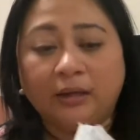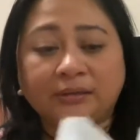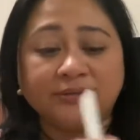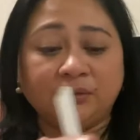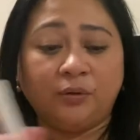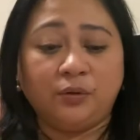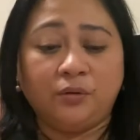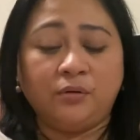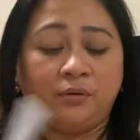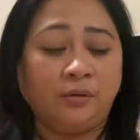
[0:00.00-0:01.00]

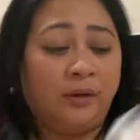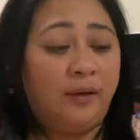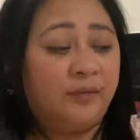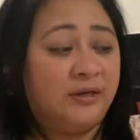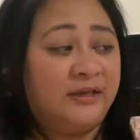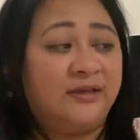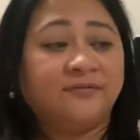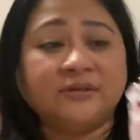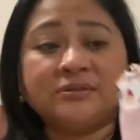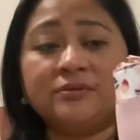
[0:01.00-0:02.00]
So I'm gonna give
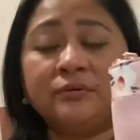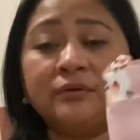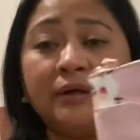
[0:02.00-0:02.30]
this to